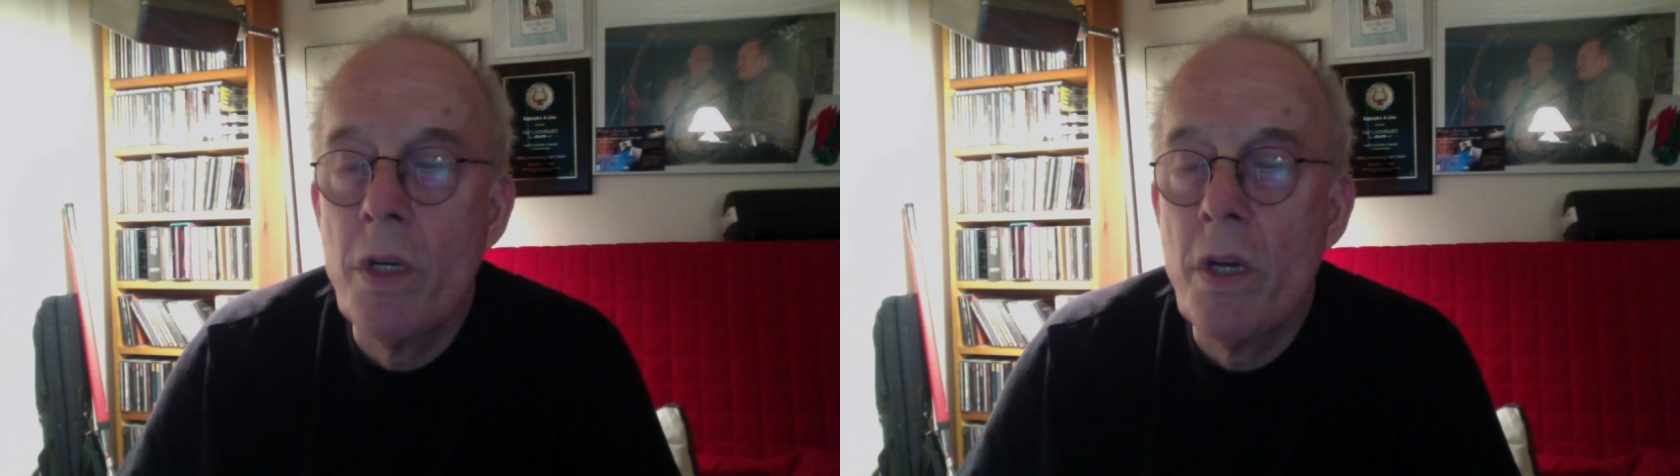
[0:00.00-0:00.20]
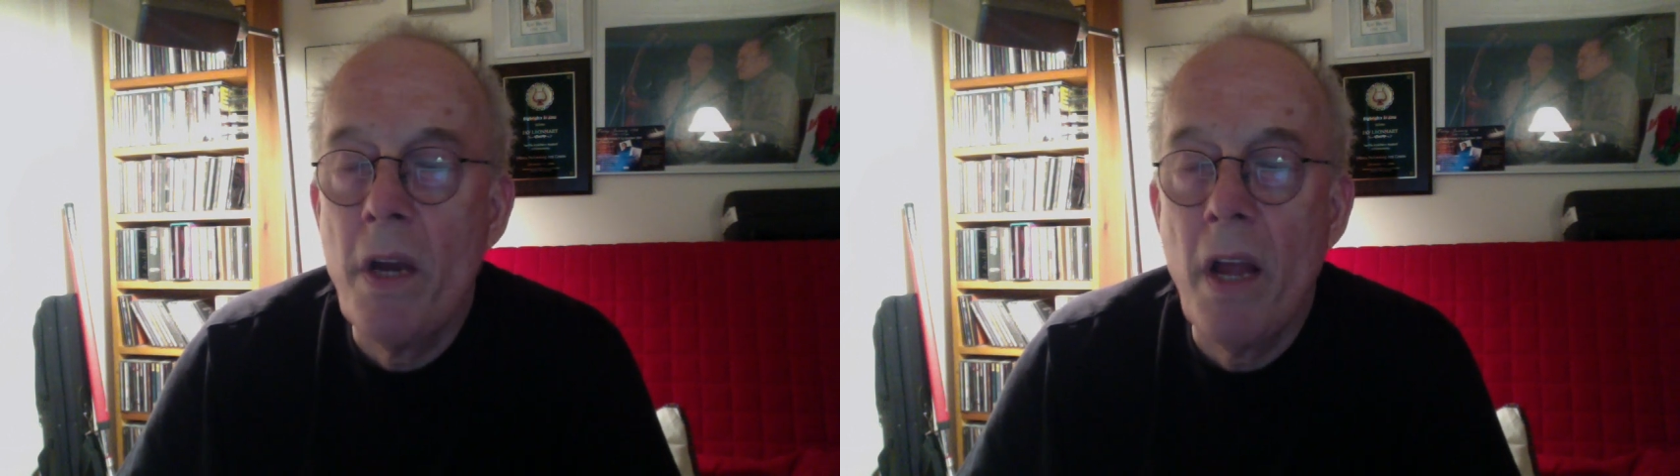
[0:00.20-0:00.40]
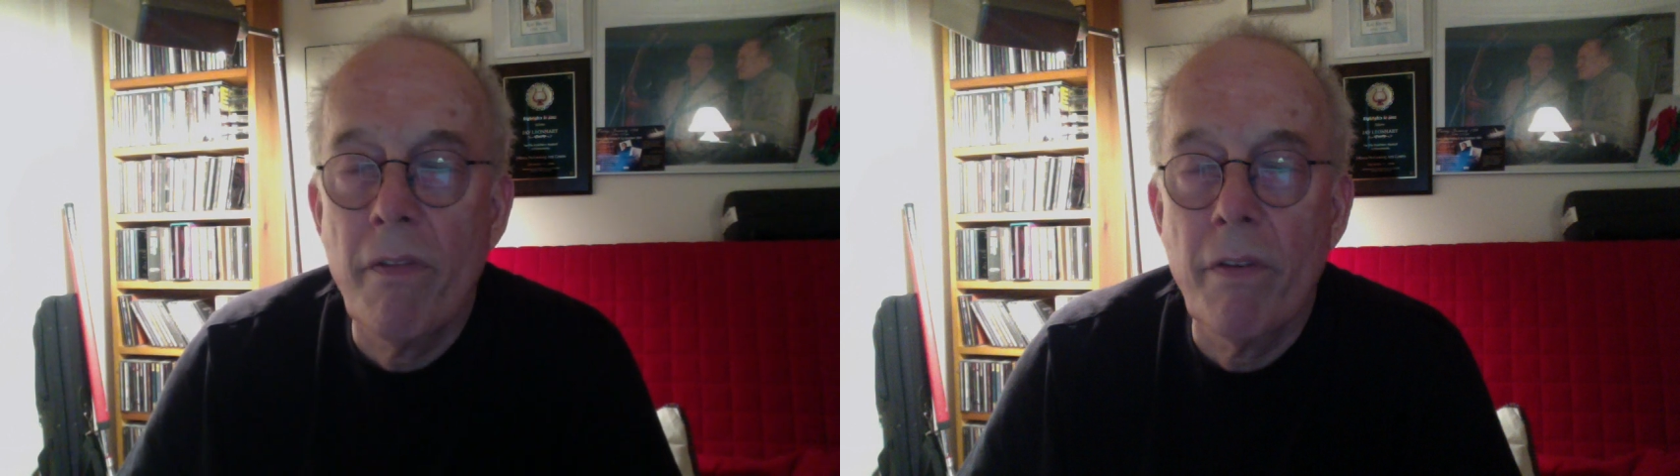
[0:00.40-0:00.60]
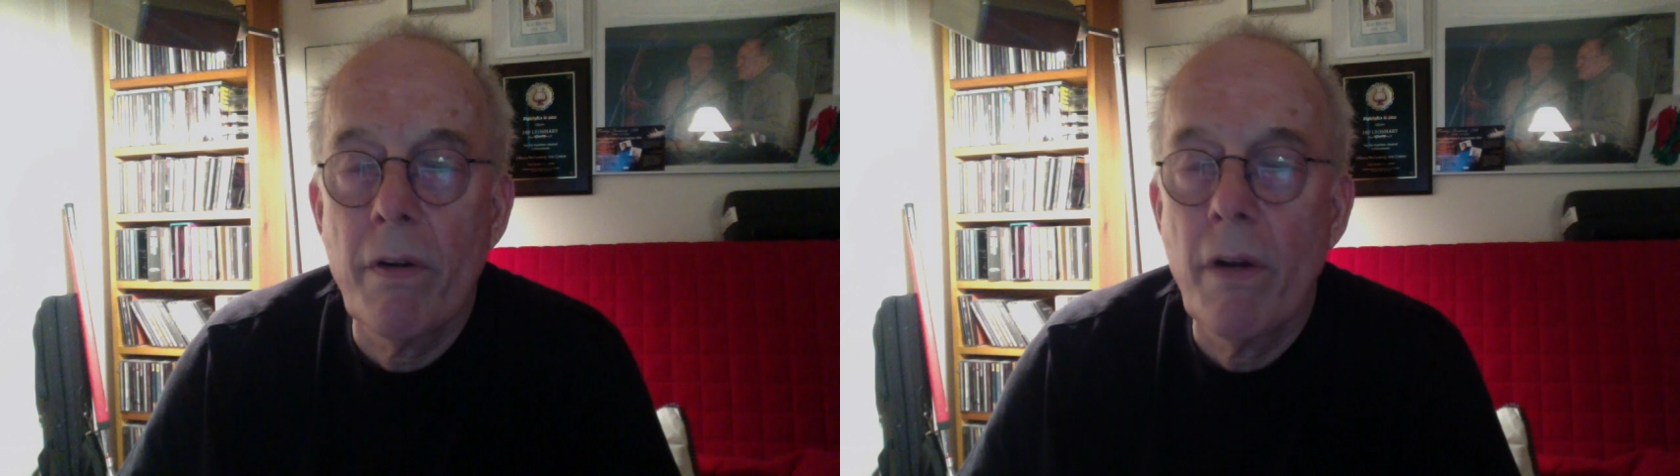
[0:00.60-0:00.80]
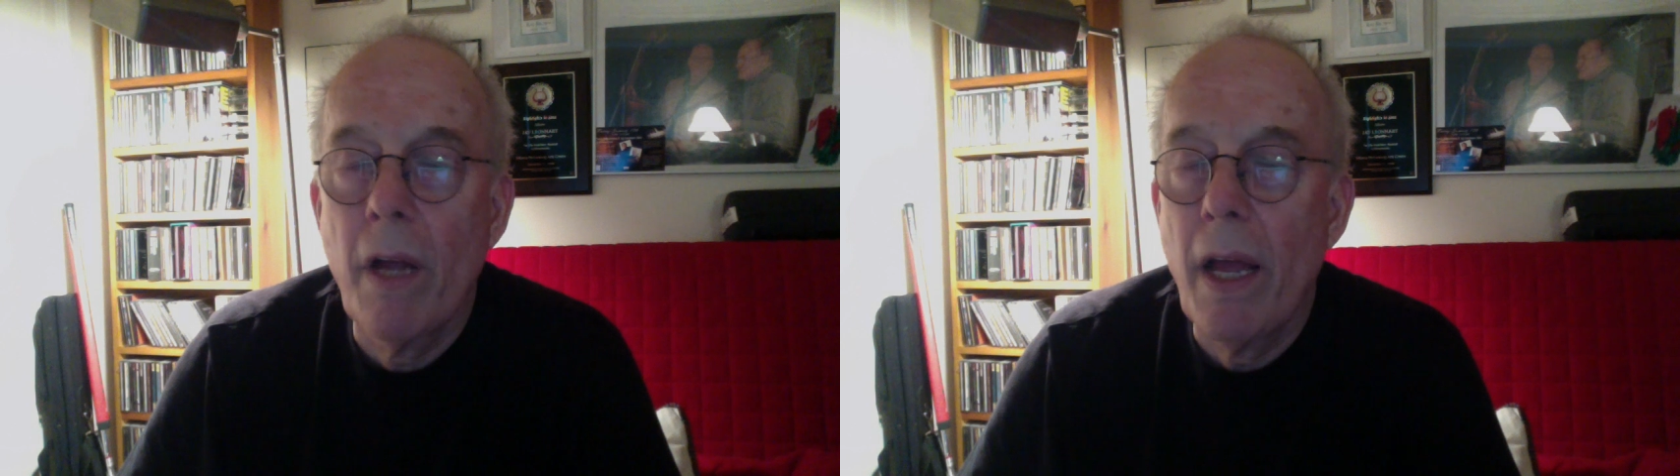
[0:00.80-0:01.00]

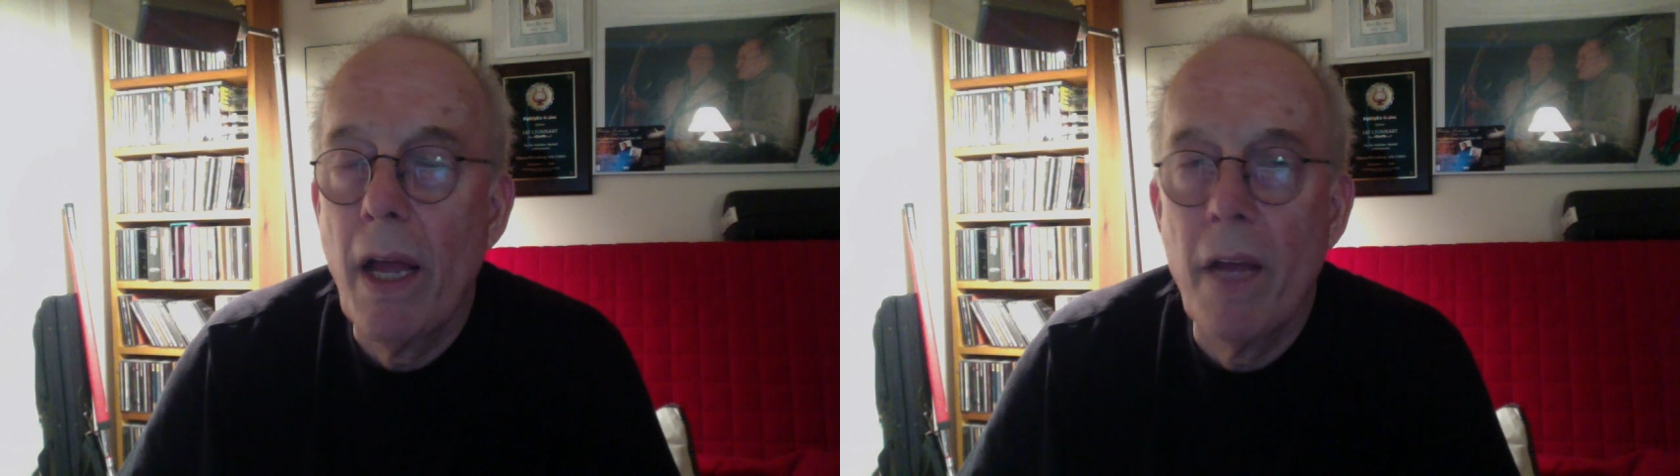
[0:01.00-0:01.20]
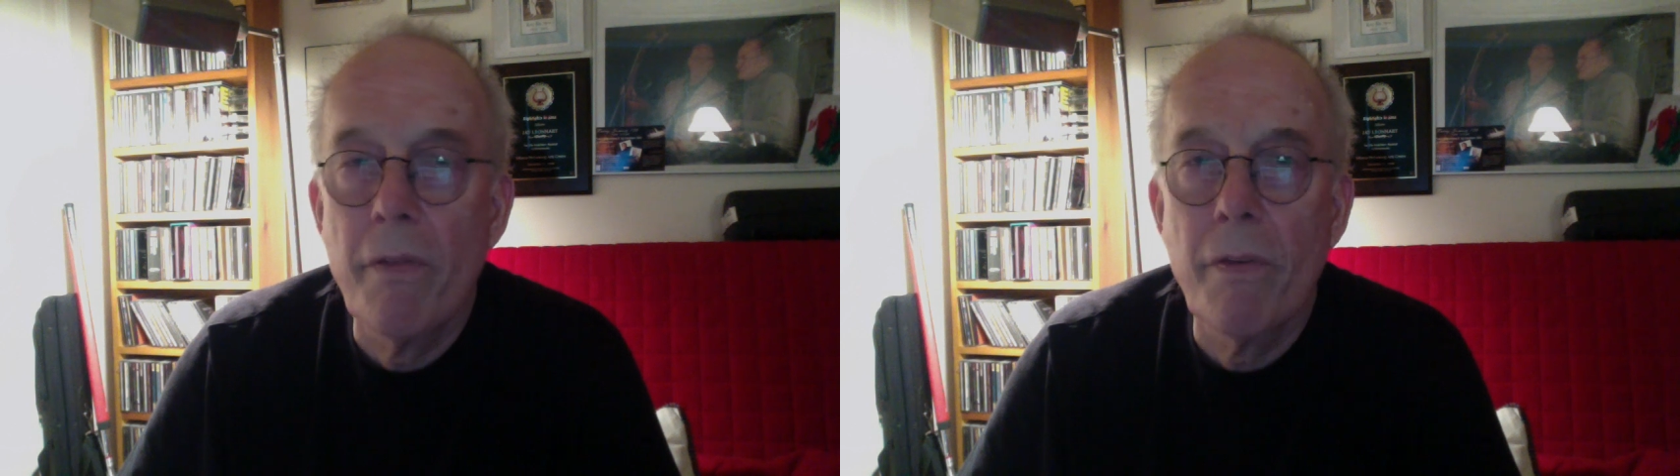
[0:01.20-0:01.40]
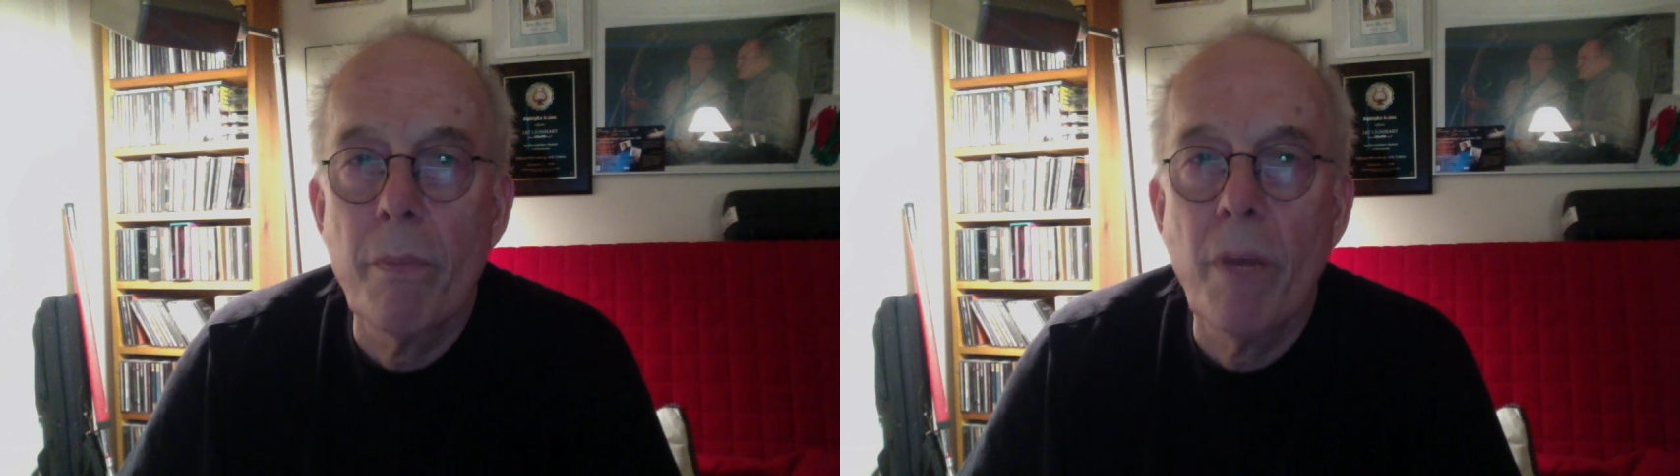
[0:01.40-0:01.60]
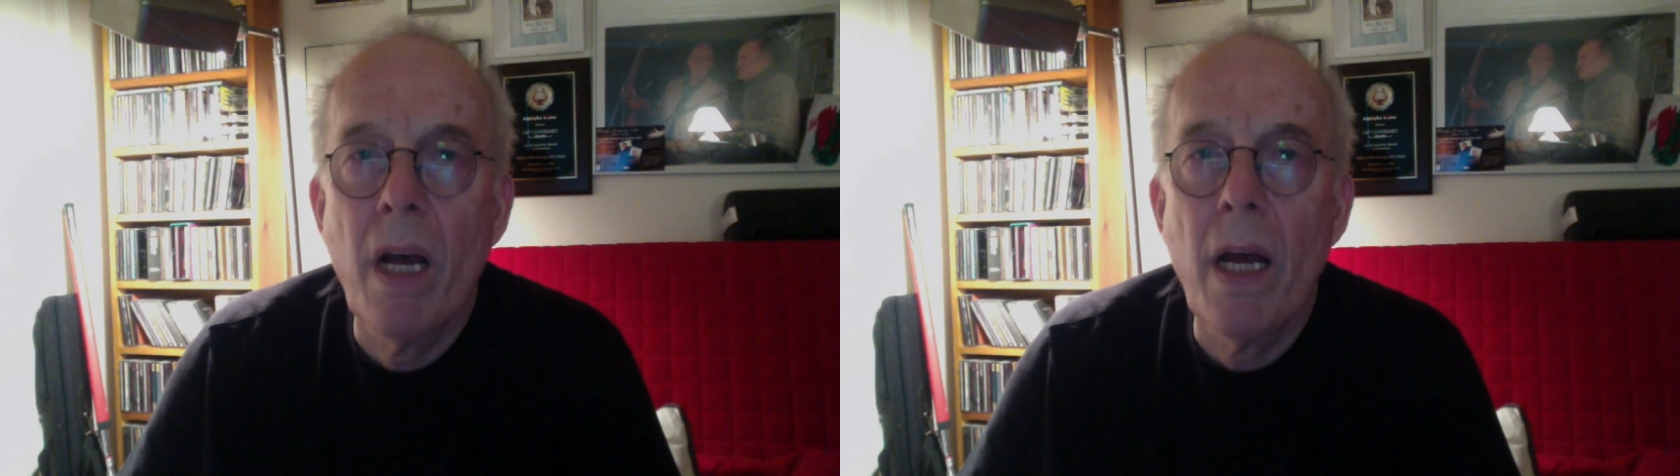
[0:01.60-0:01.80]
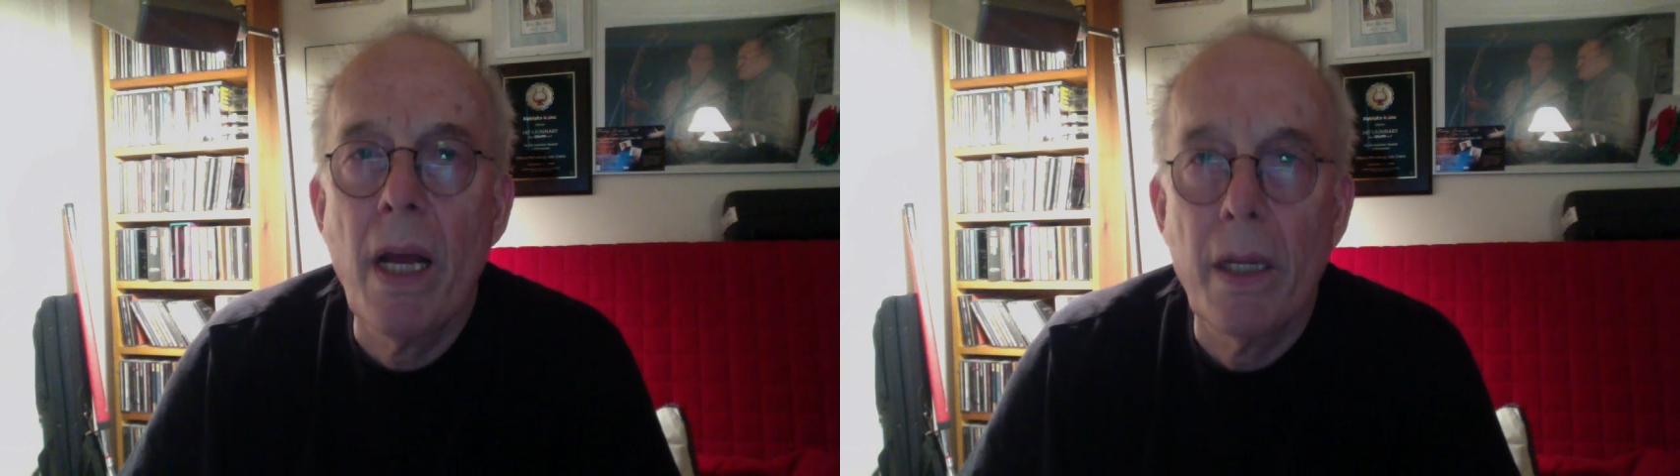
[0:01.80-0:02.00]
never, ever
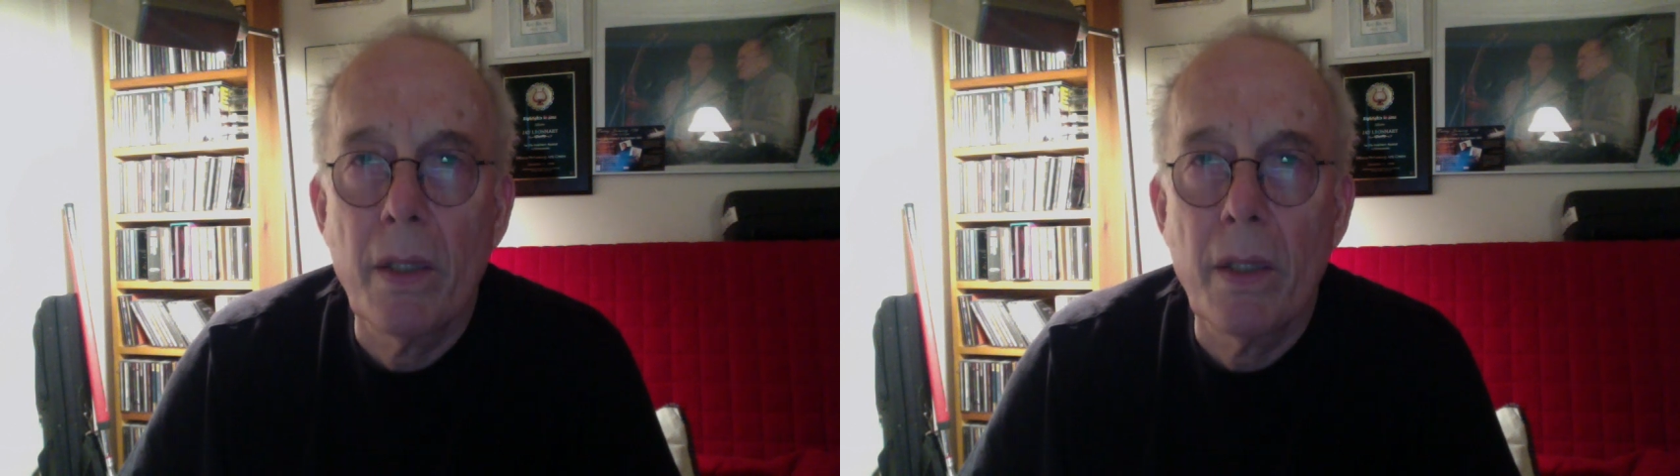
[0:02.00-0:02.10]
buy.